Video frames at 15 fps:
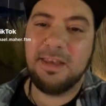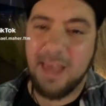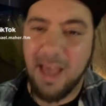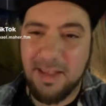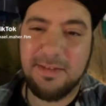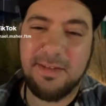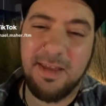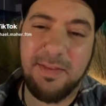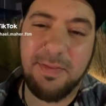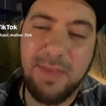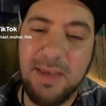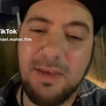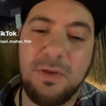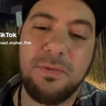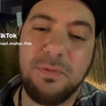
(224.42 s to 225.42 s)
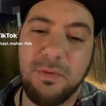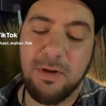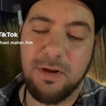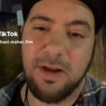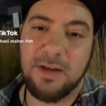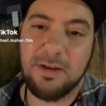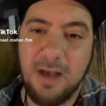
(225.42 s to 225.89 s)
Yes, and thank you
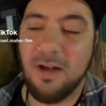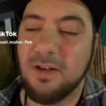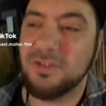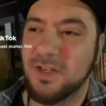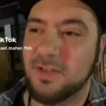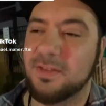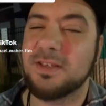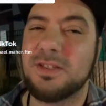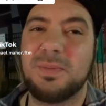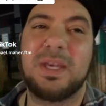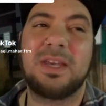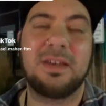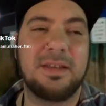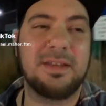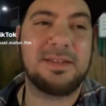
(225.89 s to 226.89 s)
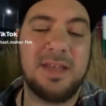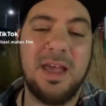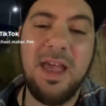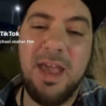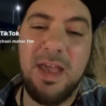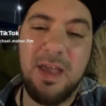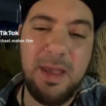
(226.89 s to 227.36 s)
for acknowledging this because
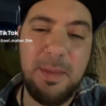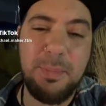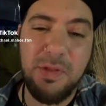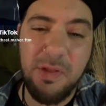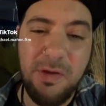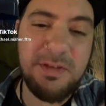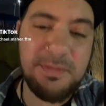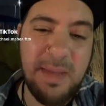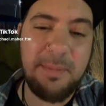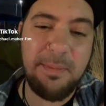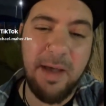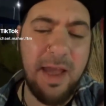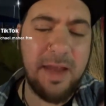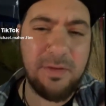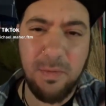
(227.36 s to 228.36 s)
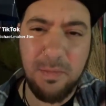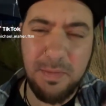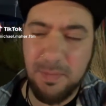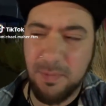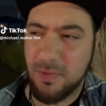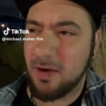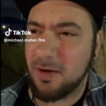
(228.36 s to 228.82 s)
it blows my mind when
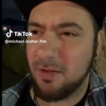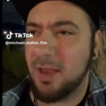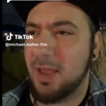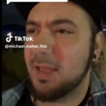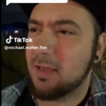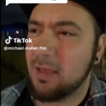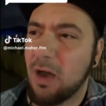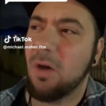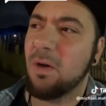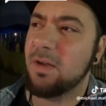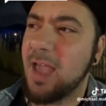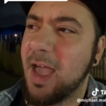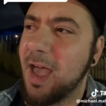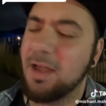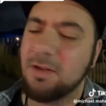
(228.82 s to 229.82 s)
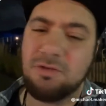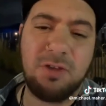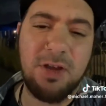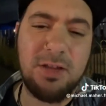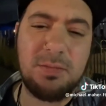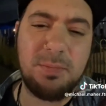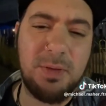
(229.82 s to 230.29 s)
people are like, oh yeah,
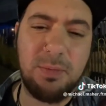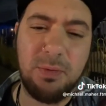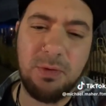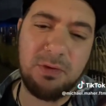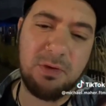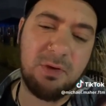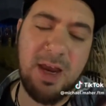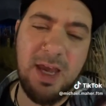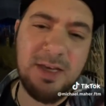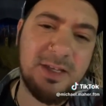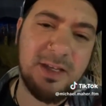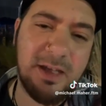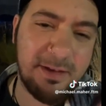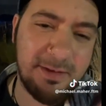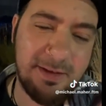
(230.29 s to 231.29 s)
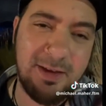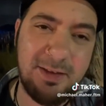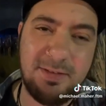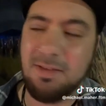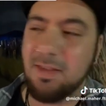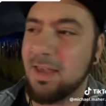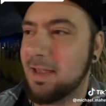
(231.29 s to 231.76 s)
trans people don't actually
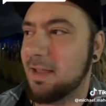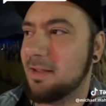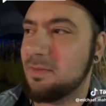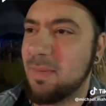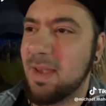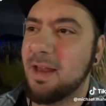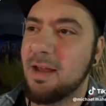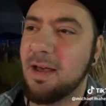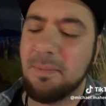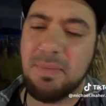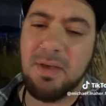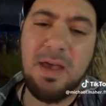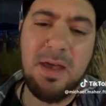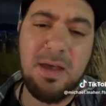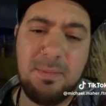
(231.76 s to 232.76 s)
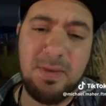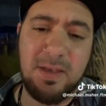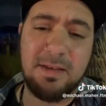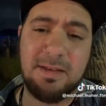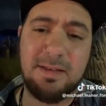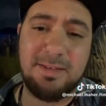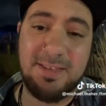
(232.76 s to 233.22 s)
exist, like it's made up.
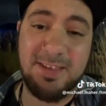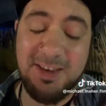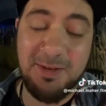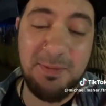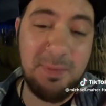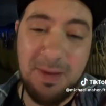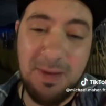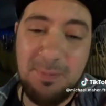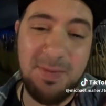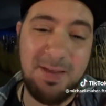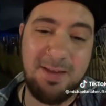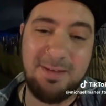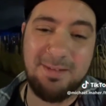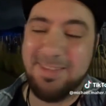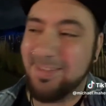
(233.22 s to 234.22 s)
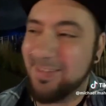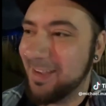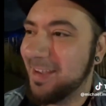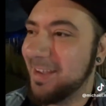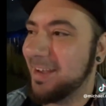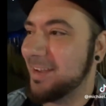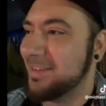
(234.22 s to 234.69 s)
Because the commitment
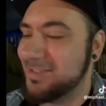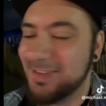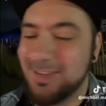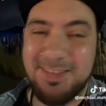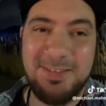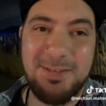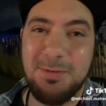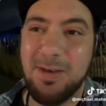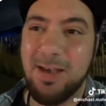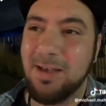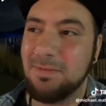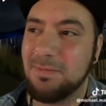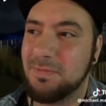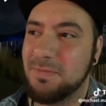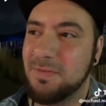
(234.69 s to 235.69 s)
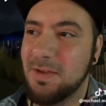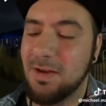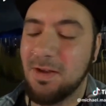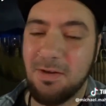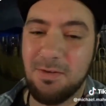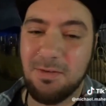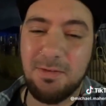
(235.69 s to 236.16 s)
just to have, you
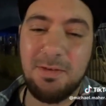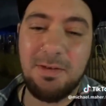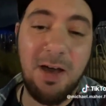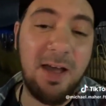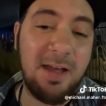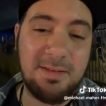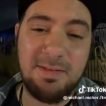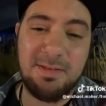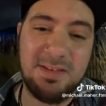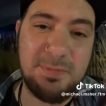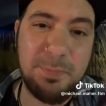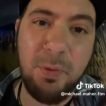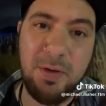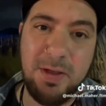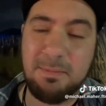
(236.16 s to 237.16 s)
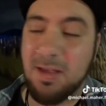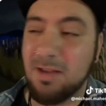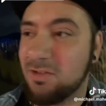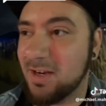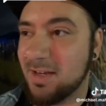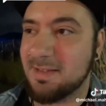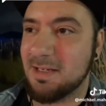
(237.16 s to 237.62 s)
know, gotten to this point in my
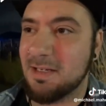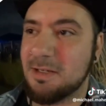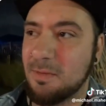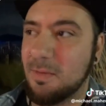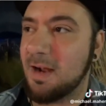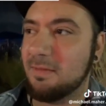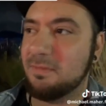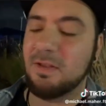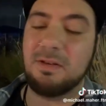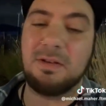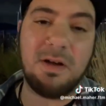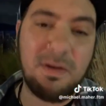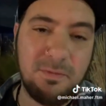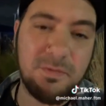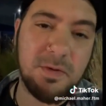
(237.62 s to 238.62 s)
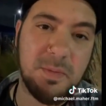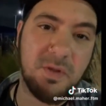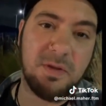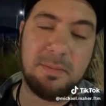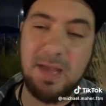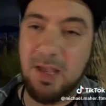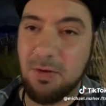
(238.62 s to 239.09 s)
transition where I feel
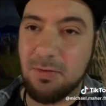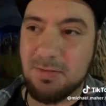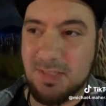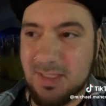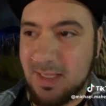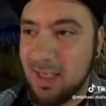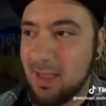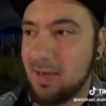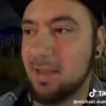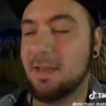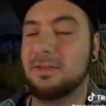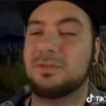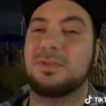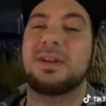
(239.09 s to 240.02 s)
comfortable in my own skin is